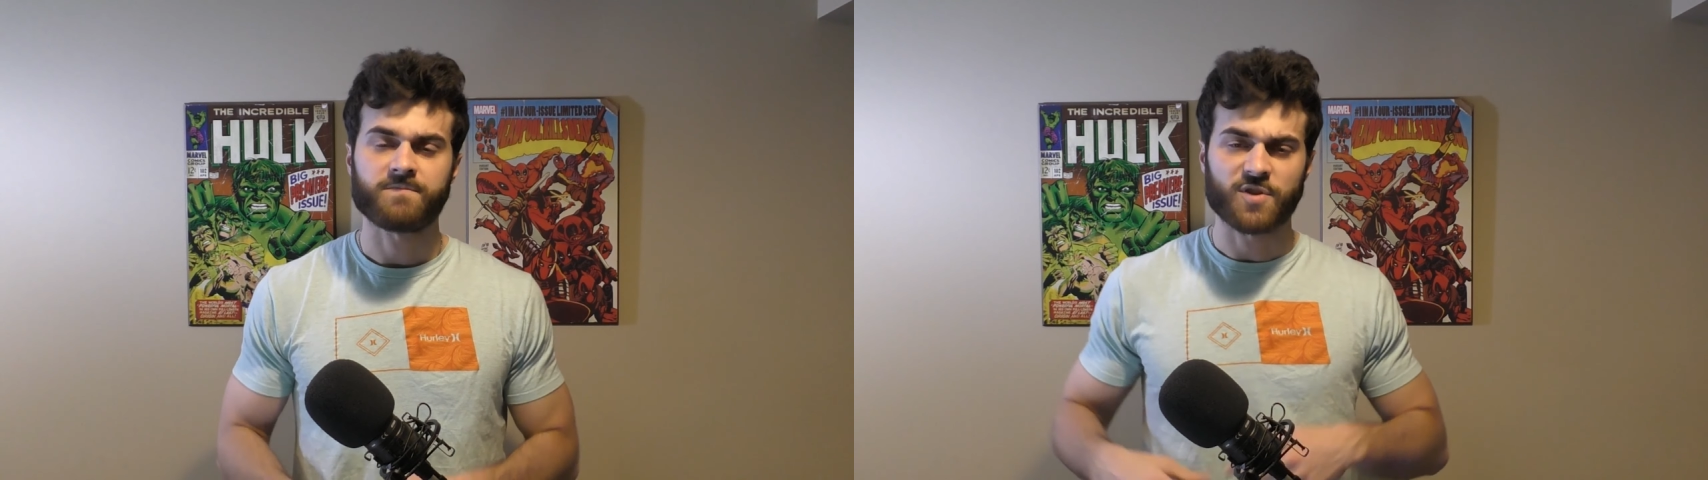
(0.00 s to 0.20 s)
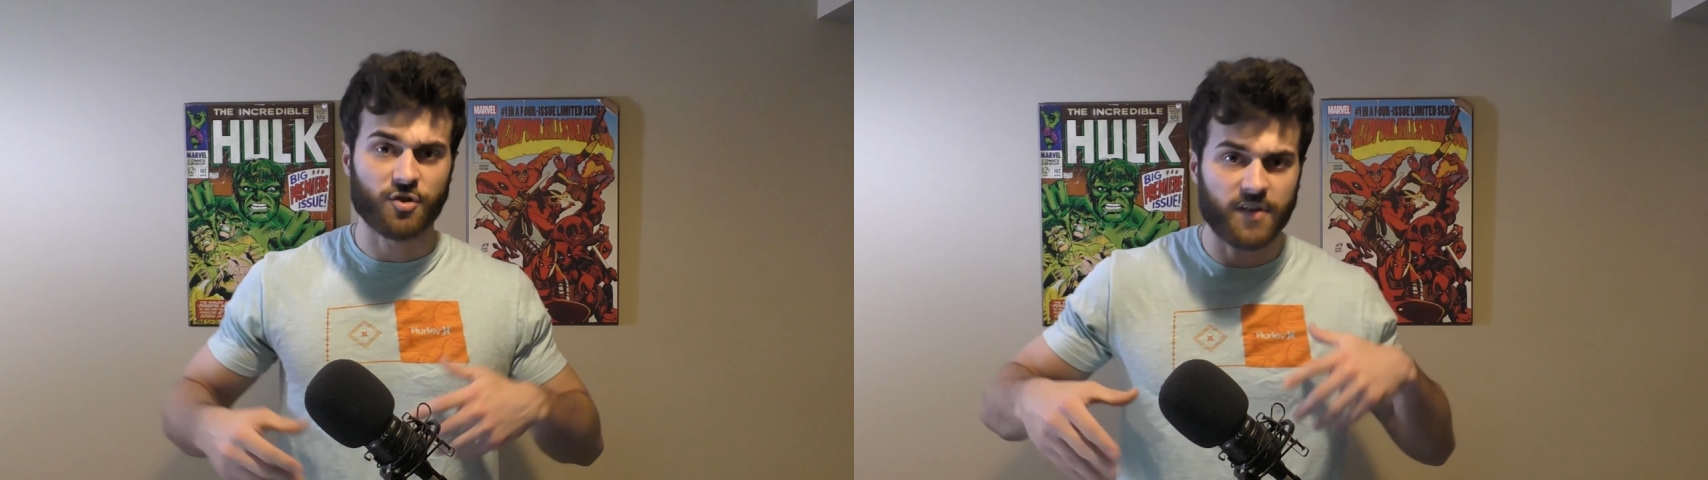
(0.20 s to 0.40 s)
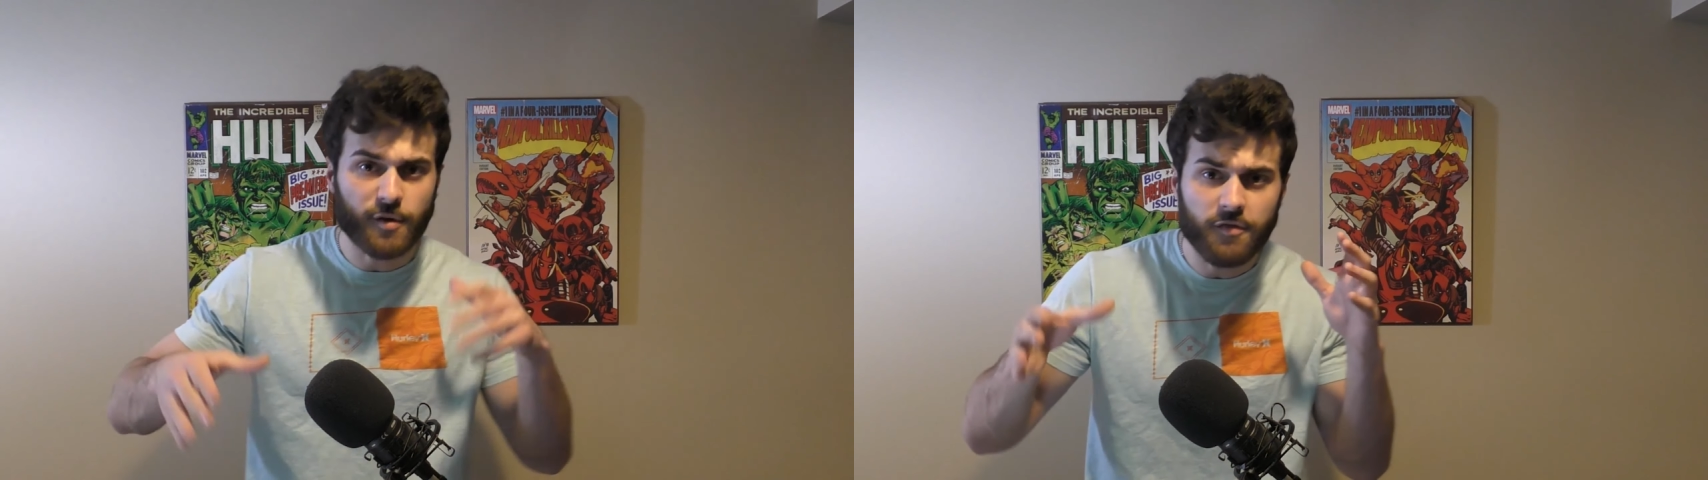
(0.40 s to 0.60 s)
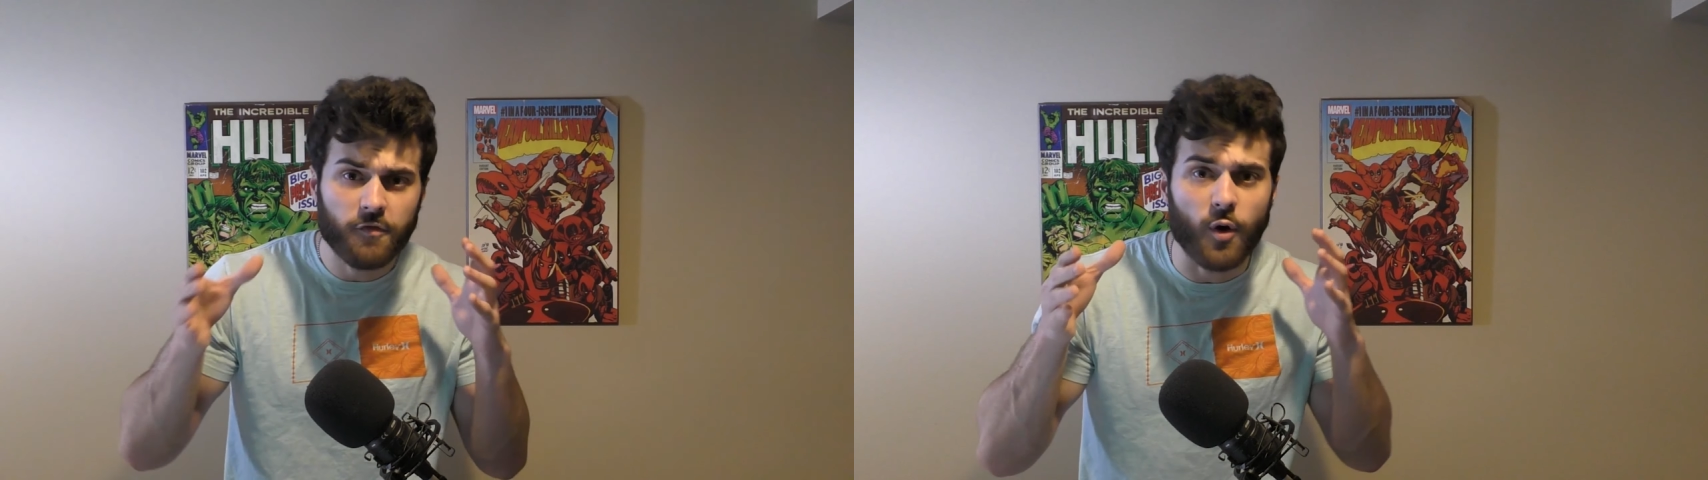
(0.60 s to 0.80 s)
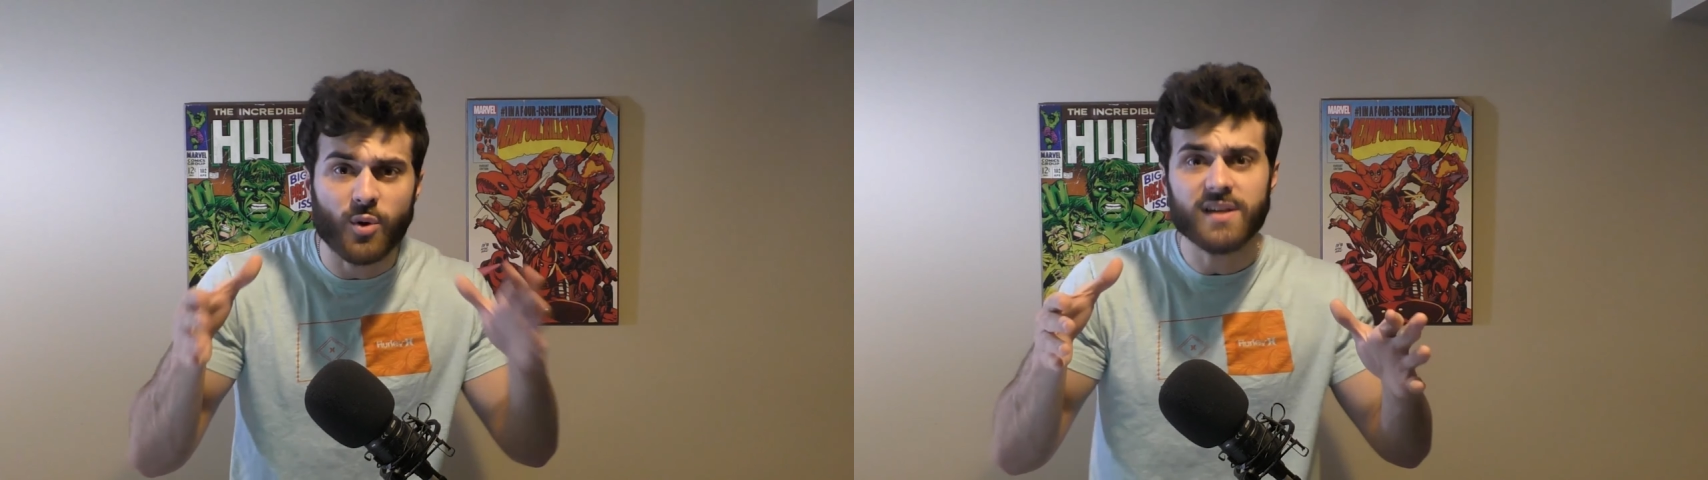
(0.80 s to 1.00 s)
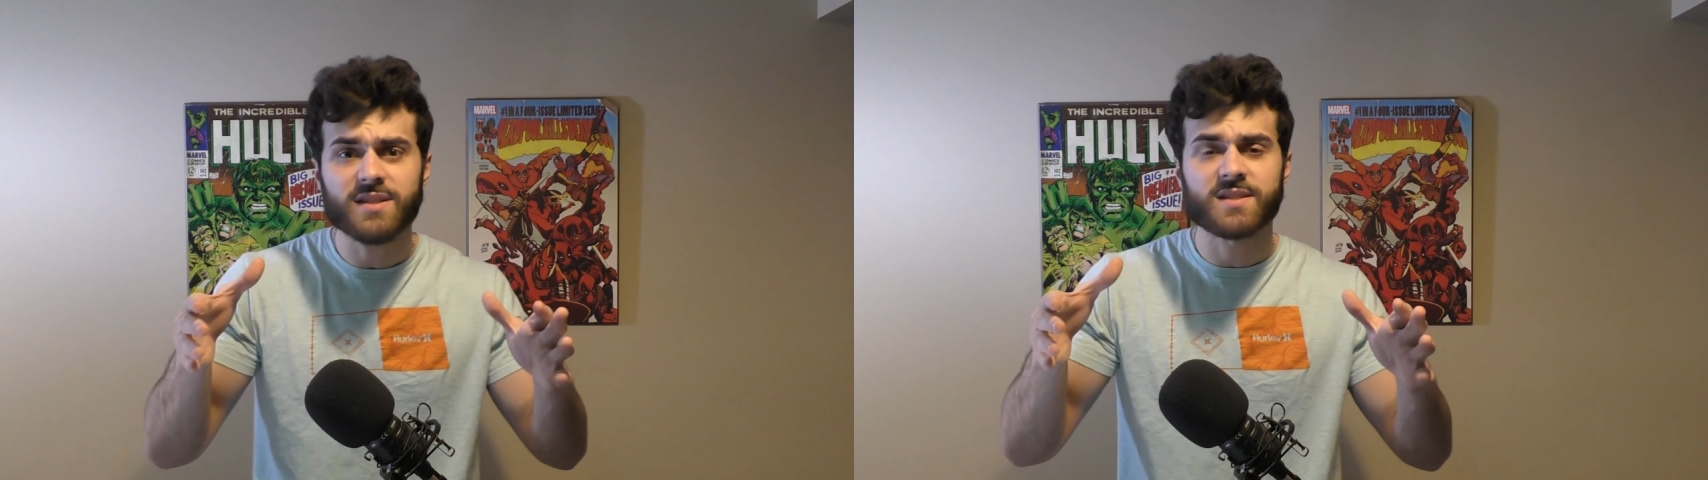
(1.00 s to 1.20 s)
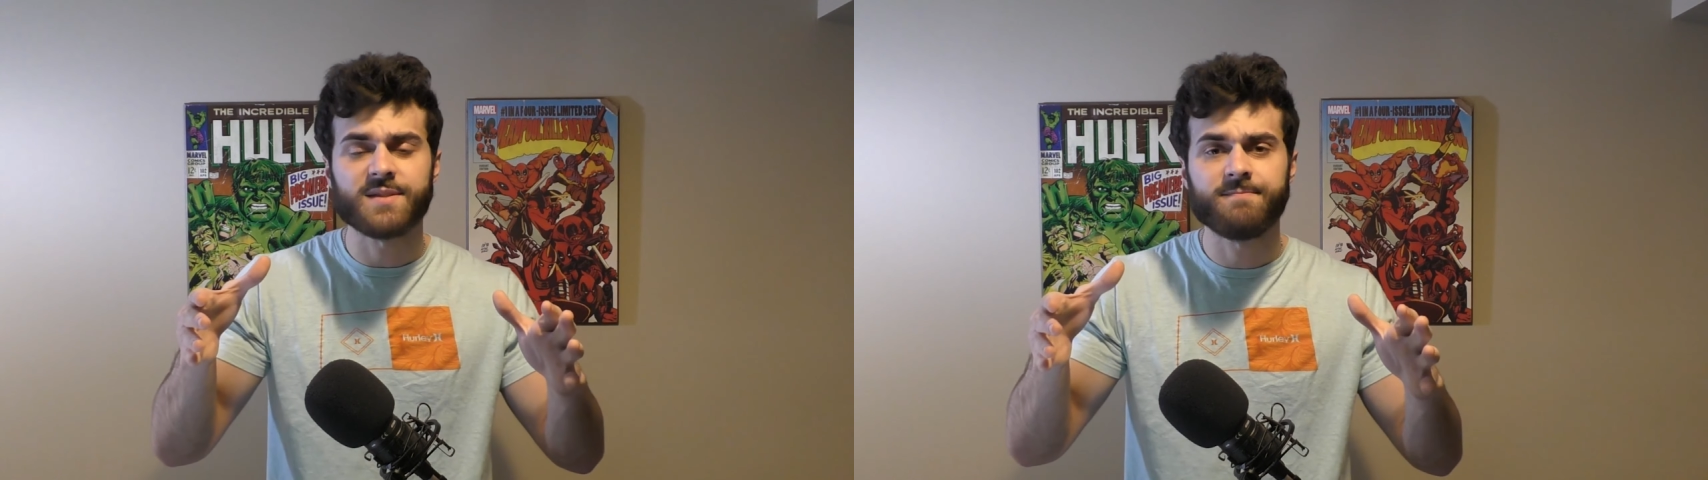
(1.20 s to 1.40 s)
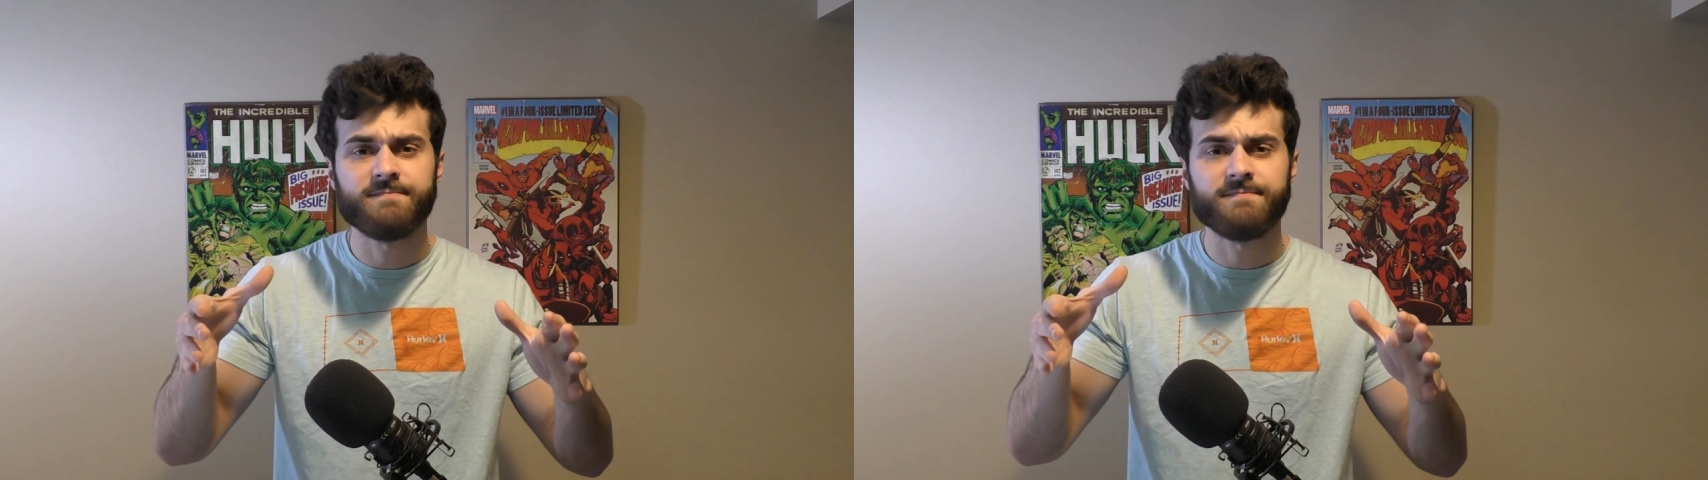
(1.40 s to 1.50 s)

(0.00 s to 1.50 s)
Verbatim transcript: You're very focused.